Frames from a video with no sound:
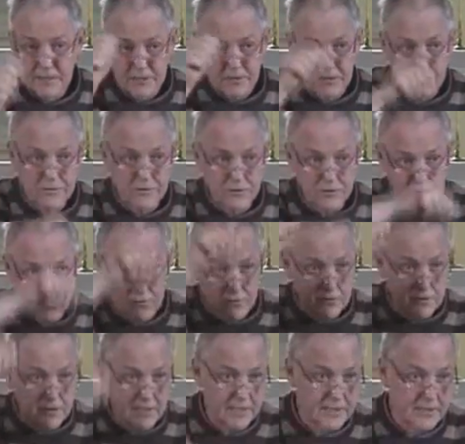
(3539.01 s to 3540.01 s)
So if you
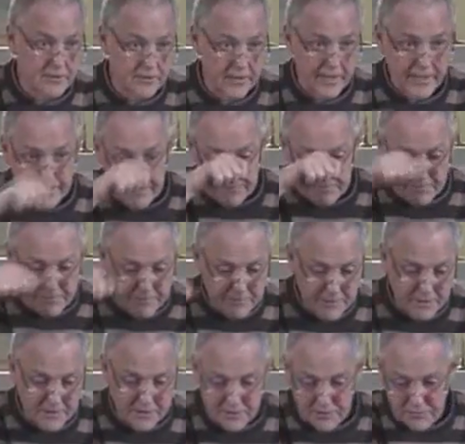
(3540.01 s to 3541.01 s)
draw a letter A,
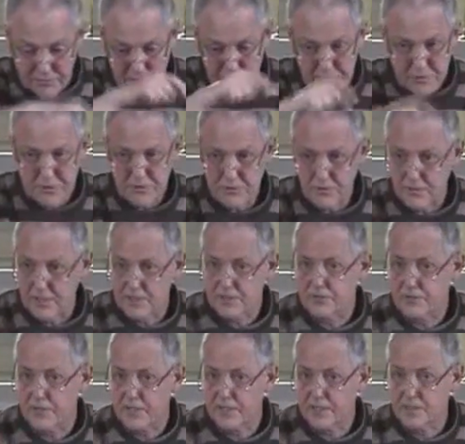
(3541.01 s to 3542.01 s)
and there's a reference to a
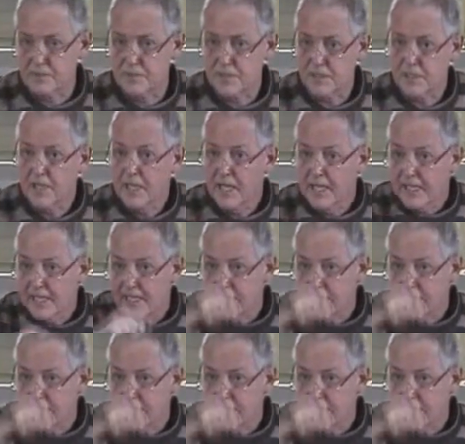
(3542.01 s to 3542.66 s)
letter A in a minute,